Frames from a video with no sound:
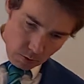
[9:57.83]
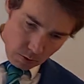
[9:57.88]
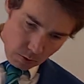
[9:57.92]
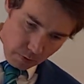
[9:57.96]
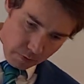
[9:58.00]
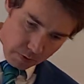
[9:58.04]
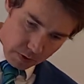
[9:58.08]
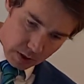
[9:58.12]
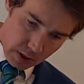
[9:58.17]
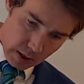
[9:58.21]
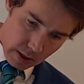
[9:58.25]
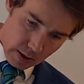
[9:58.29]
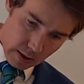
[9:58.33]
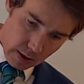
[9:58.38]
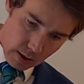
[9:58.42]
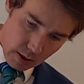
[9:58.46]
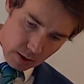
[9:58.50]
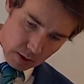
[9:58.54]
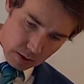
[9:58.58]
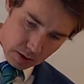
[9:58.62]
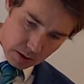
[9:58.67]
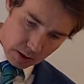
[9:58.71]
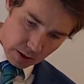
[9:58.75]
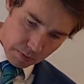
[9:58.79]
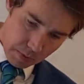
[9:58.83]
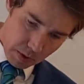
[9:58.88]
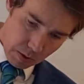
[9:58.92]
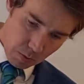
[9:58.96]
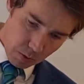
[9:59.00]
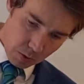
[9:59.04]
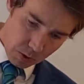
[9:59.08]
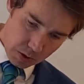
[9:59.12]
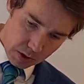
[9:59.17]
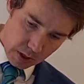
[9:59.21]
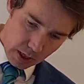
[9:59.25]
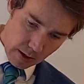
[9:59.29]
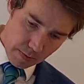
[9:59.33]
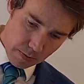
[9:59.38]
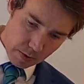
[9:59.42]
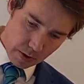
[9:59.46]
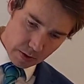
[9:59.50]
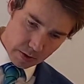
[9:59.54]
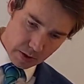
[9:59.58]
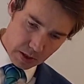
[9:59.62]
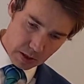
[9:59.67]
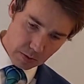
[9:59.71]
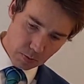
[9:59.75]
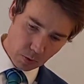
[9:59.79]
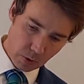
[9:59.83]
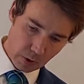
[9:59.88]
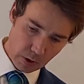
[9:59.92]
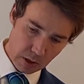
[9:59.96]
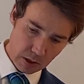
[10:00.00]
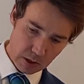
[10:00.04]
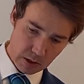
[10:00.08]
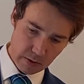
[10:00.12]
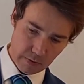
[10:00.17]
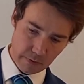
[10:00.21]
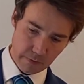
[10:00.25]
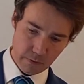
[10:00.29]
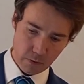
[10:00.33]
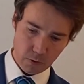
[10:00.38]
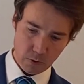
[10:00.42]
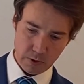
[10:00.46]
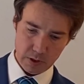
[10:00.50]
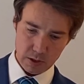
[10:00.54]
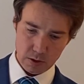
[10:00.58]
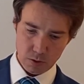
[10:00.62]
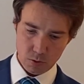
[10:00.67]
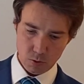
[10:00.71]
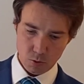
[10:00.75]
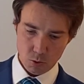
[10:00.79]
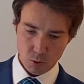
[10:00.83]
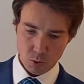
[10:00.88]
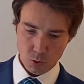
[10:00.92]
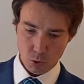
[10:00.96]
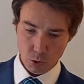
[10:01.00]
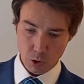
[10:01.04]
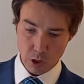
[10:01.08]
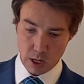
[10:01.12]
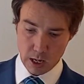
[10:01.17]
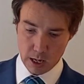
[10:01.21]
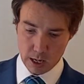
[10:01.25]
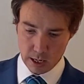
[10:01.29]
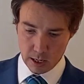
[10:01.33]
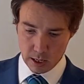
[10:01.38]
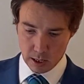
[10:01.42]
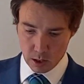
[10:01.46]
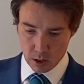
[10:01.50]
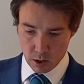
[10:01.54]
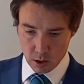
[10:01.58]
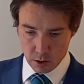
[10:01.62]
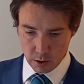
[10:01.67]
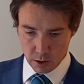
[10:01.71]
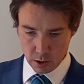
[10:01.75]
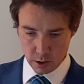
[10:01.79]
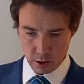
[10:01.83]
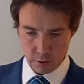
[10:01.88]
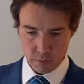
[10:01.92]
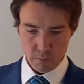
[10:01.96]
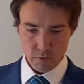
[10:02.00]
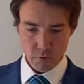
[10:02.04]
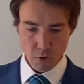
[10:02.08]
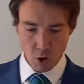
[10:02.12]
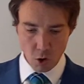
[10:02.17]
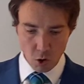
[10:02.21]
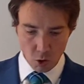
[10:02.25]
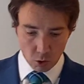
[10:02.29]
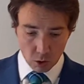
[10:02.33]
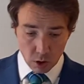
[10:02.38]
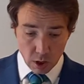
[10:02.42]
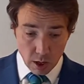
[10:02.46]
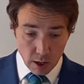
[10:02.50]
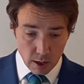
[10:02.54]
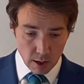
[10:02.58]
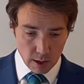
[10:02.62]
obviously the last thing we want to happen at this point is for it to all go wrong